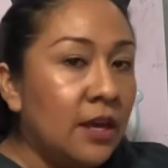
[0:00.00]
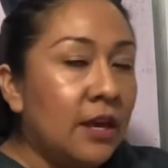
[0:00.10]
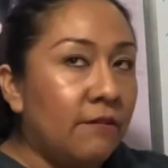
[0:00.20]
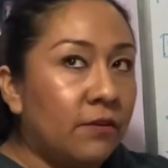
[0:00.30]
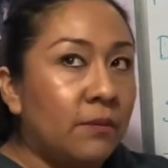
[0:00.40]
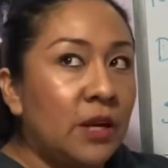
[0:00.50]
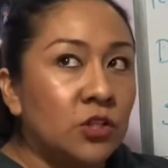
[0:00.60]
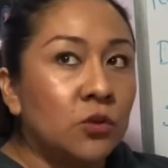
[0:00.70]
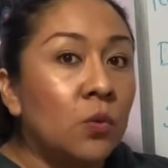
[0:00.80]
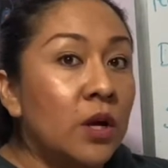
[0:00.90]

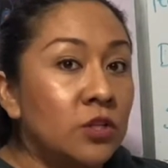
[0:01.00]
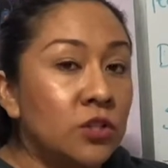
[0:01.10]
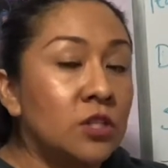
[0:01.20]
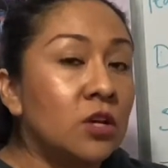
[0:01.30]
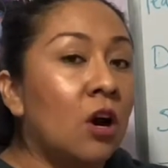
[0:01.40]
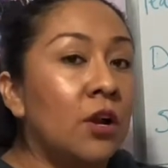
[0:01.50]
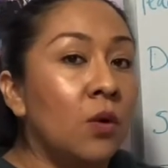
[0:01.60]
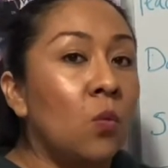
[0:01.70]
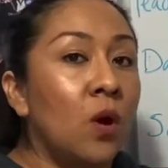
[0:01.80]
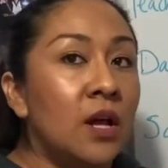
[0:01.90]
Information questions are
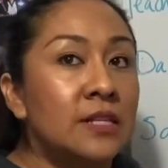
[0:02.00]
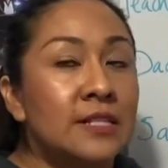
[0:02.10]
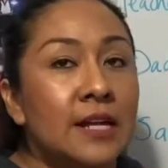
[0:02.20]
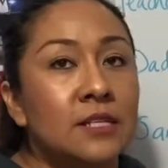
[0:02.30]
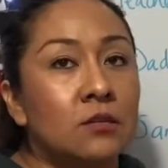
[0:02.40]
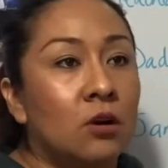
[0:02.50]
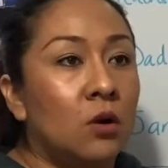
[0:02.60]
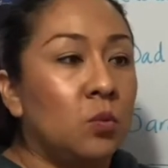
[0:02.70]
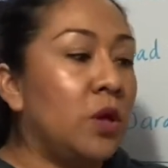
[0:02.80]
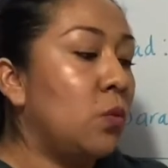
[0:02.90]
the ones that
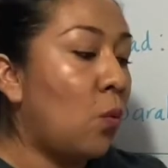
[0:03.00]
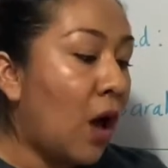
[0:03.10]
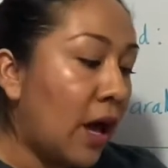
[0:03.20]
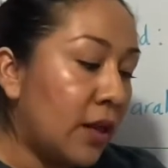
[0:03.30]
start with what,